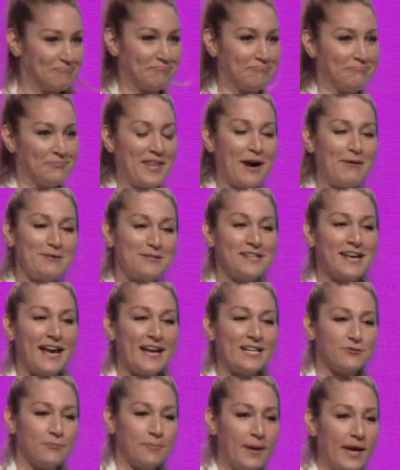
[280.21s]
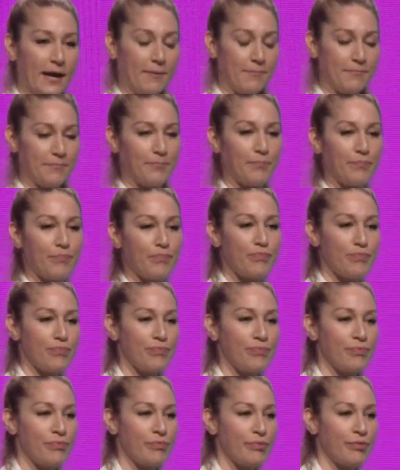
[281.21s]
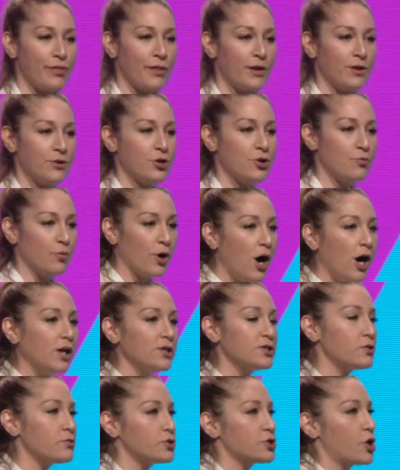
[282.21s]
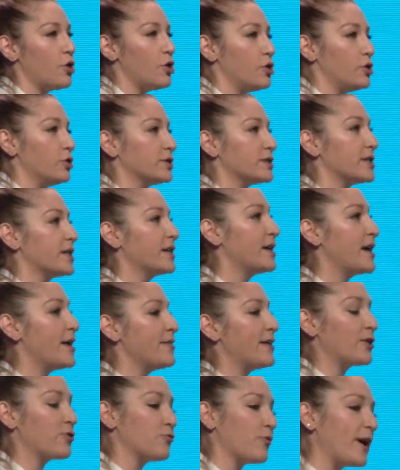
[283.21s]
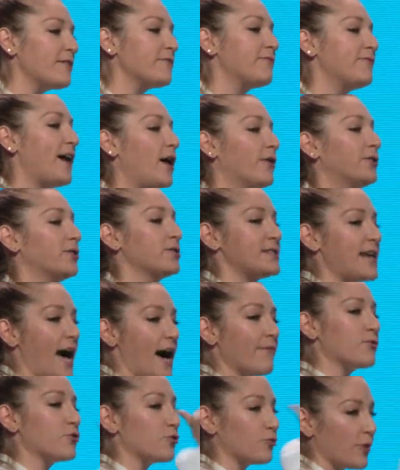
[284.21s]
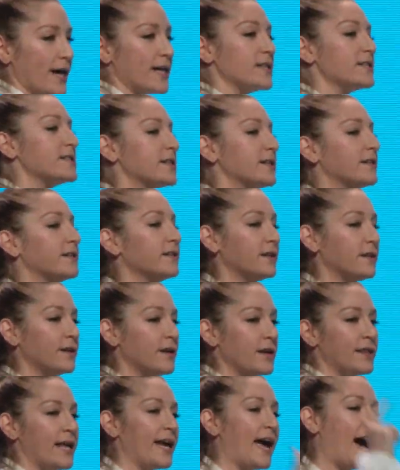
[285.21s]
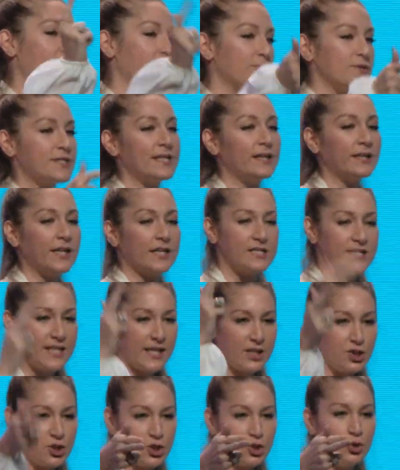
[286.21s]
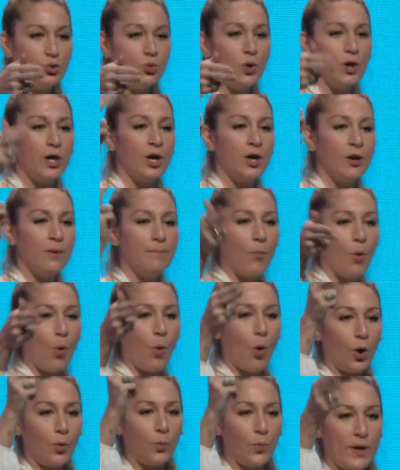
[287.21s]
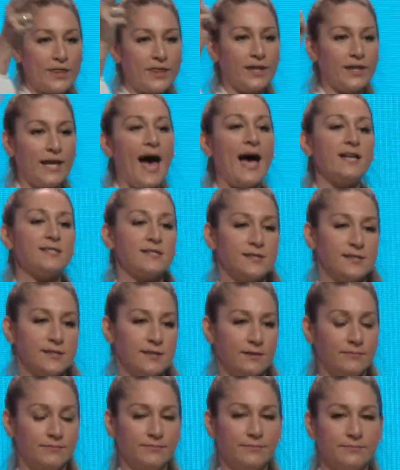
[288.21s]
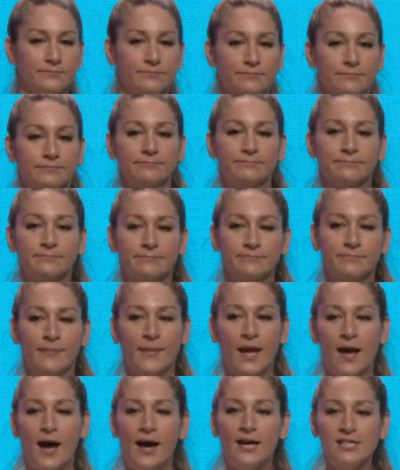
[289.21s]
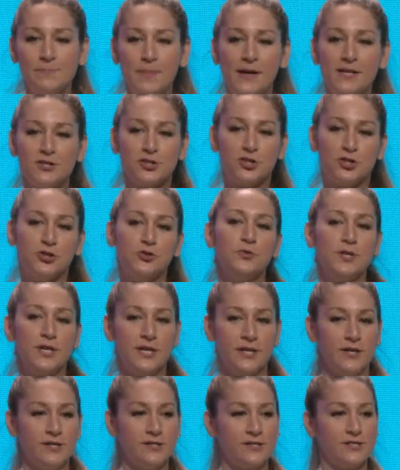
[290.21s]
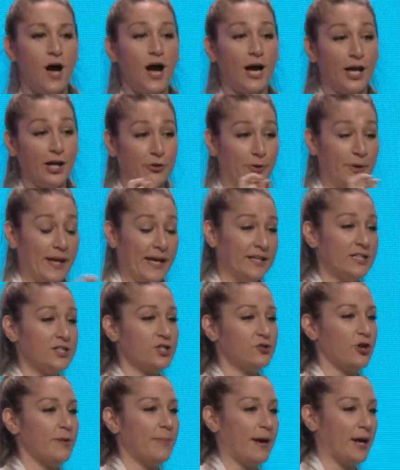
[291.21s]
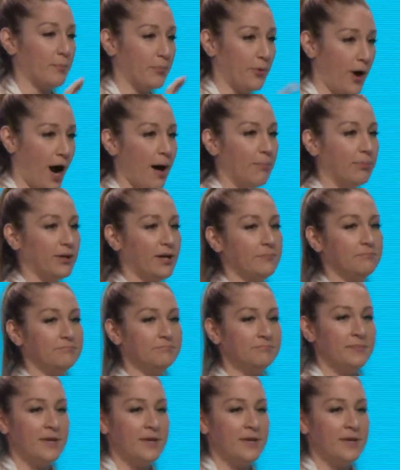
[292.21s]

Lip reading: But that wasn't the case with me. We're also told that great founders have grit, they have resilience, they do more with less. I spent 2 years talking to an industry about a problem